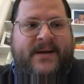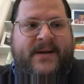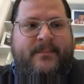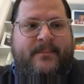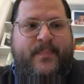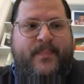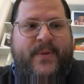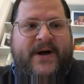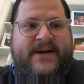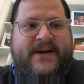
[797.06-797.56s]

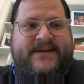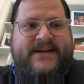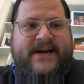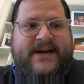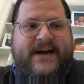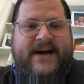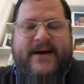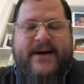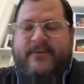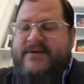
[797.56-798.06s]
But
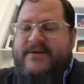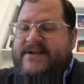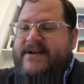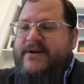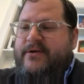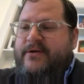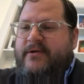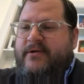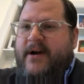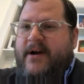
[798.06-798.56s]
it was in
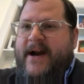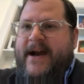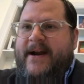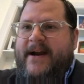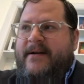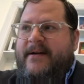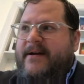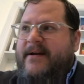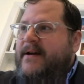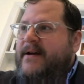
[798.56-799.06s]

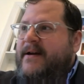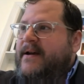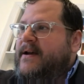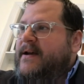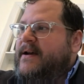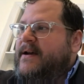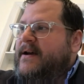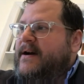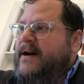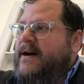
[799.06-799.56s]
Ukraine,
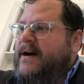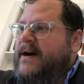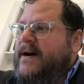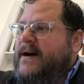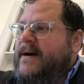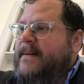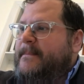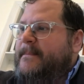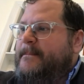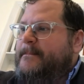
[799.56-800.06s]

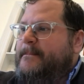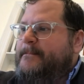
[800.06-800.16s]
and